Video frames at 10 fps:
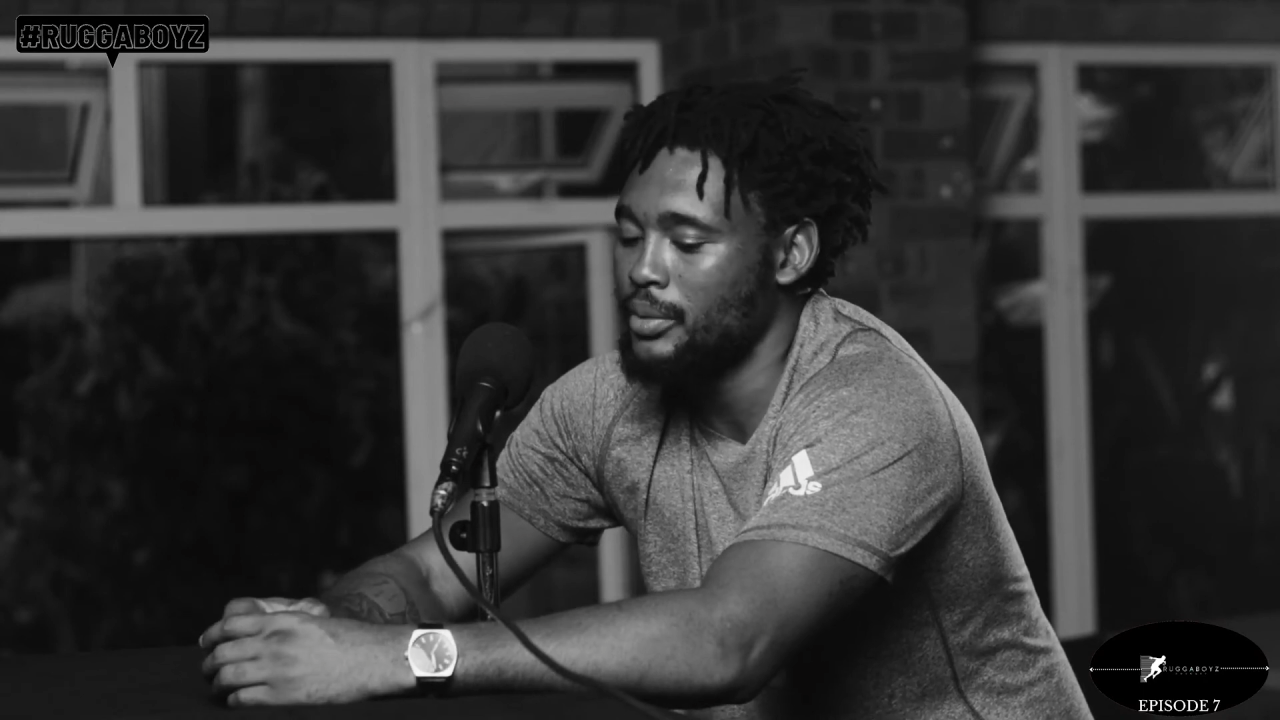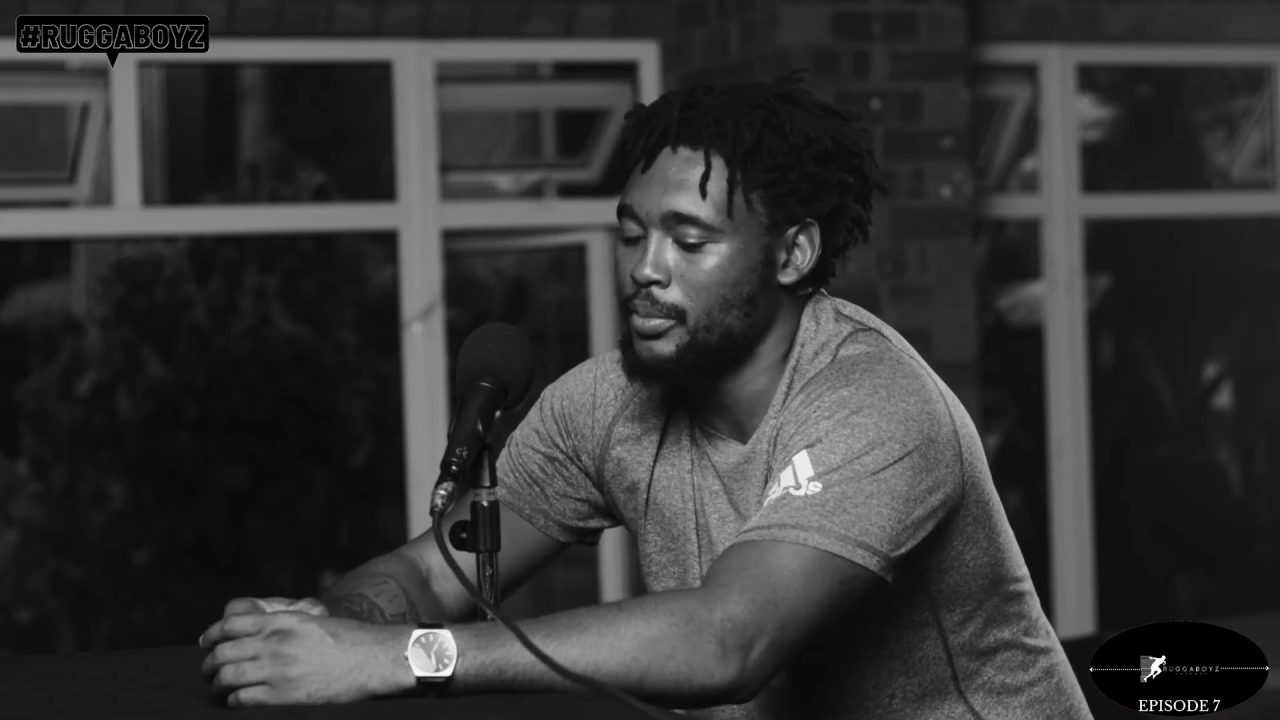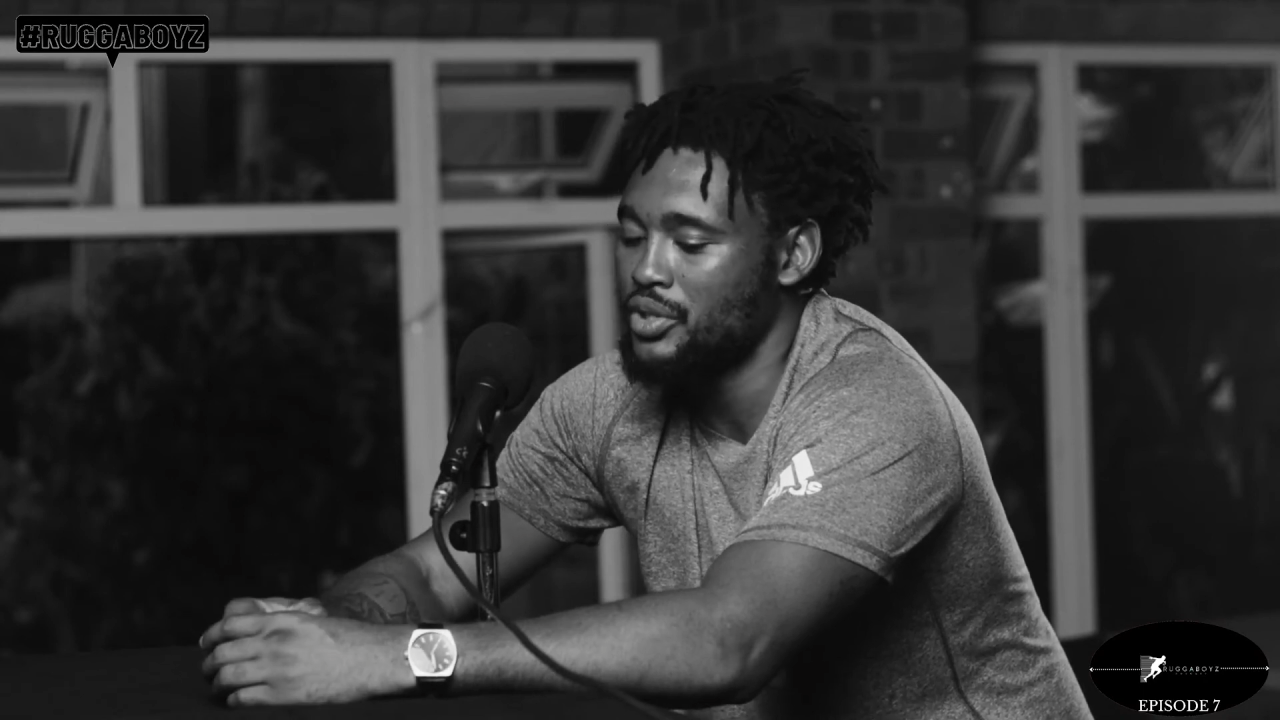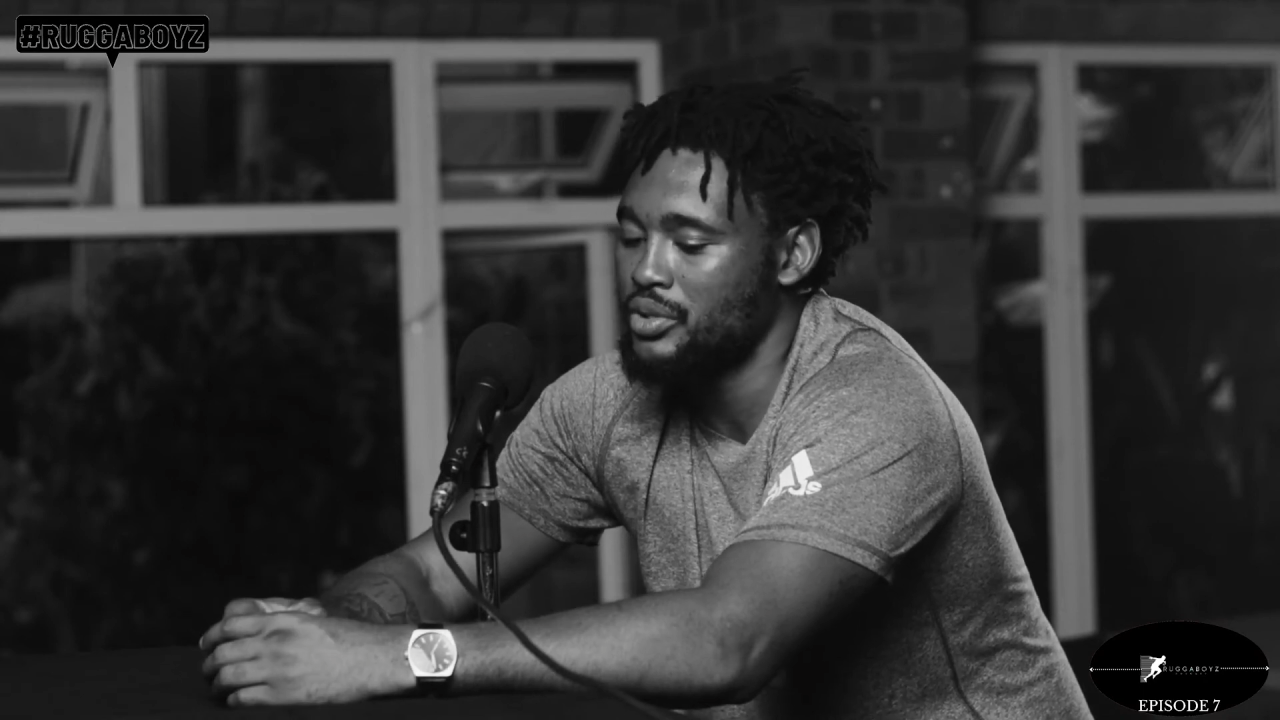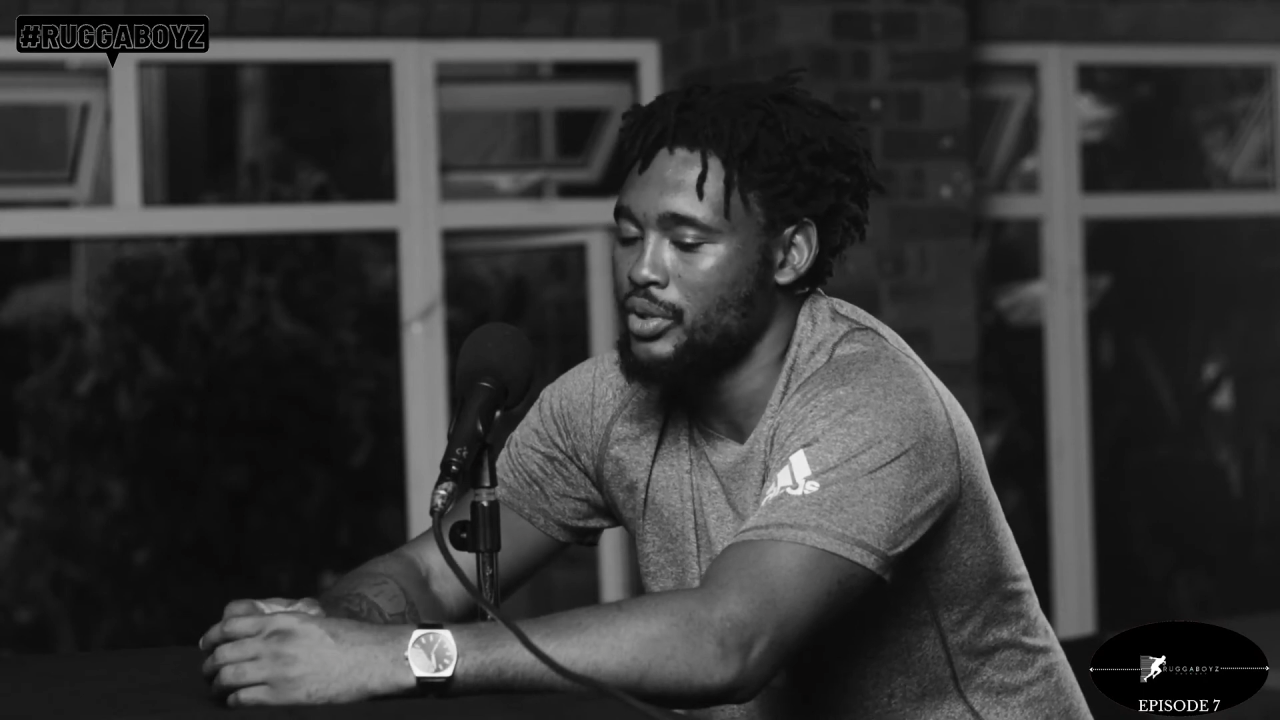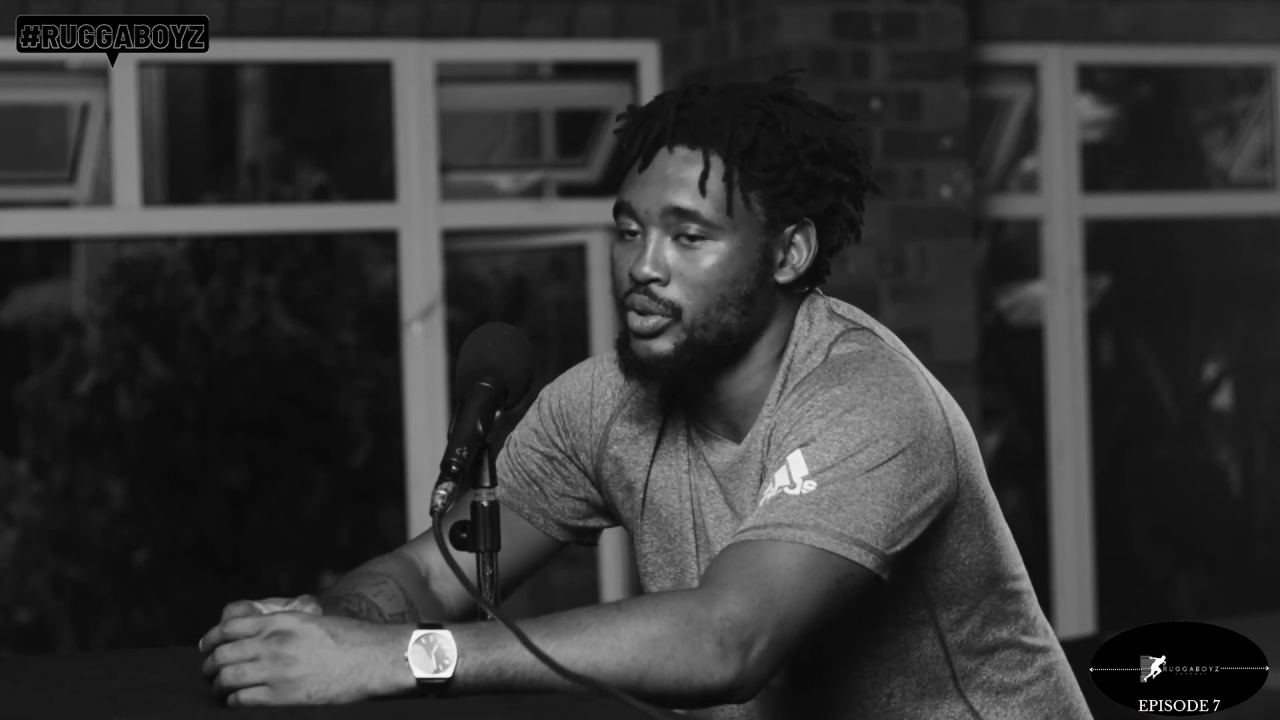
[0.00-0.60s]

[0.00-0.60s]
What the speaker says: he passed away.